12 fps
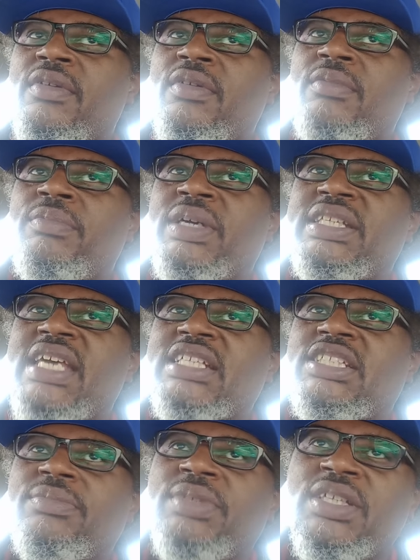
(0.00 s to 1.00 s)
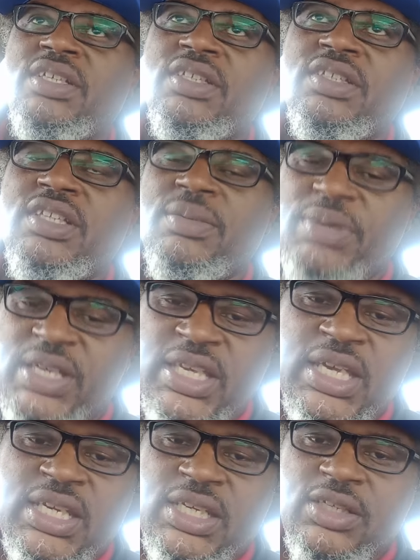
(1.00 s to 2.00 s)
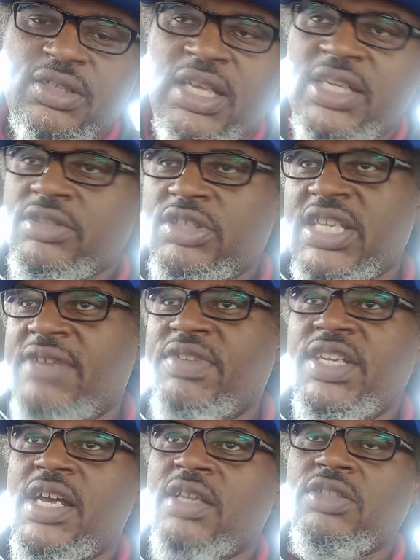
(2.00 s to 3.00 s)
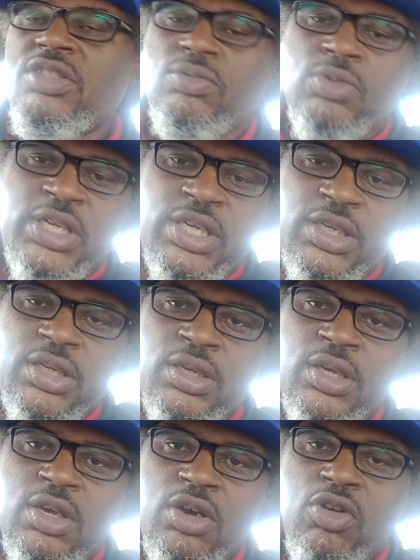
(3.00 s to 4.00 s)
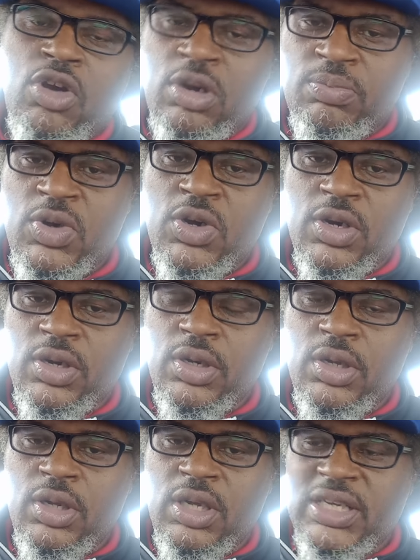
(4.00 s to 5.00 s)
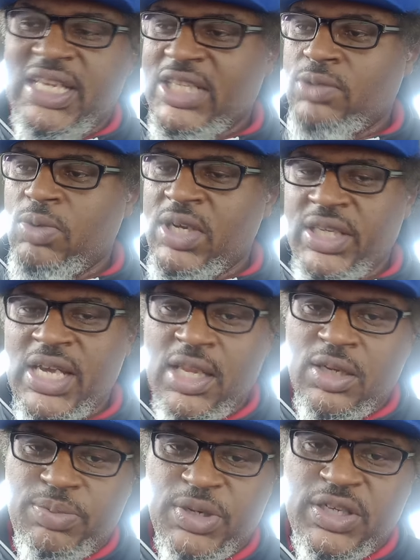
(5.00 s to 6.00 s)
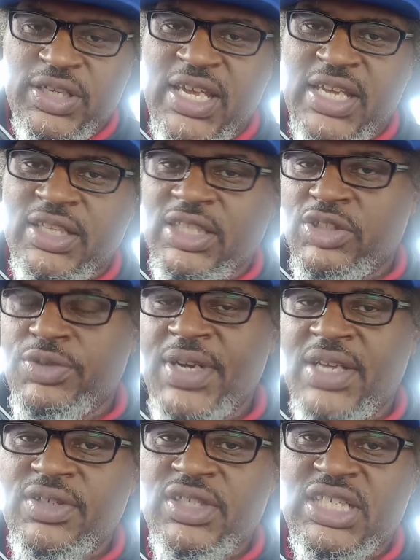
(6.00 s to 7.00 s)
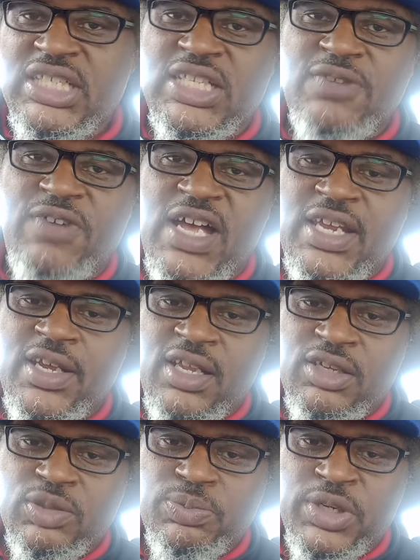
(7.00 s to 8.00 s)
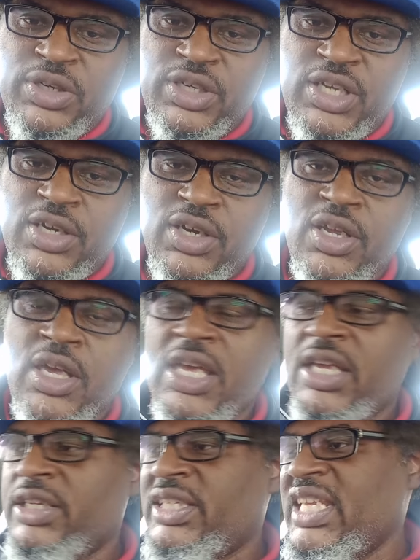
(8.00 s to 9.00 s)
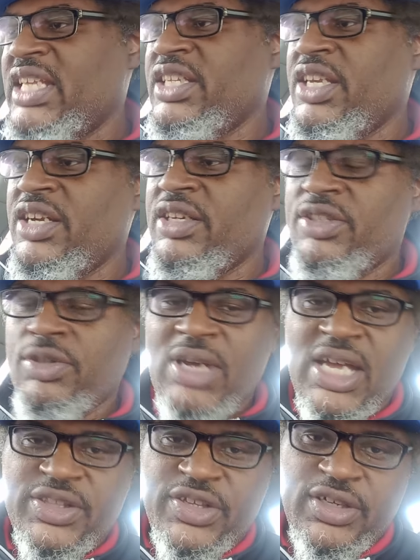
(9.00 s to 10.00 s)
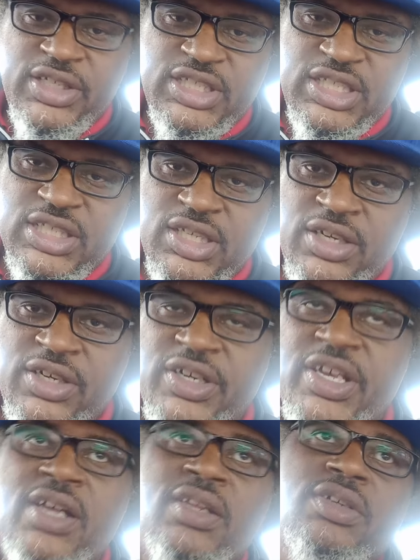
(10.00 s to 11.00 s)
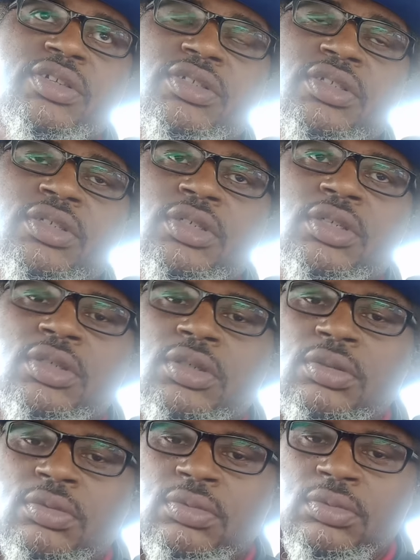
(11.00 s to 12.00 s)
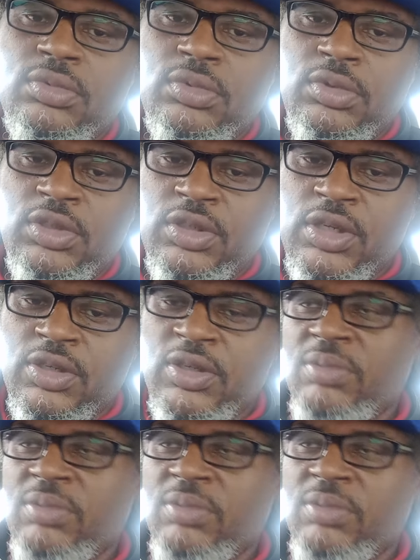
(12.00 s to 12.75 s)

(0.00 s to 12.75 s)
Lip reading: but that should be the beginning, like $7 a week or more. That's $1 per day. That's $365 per year. 10 years, you got $3,600. You know,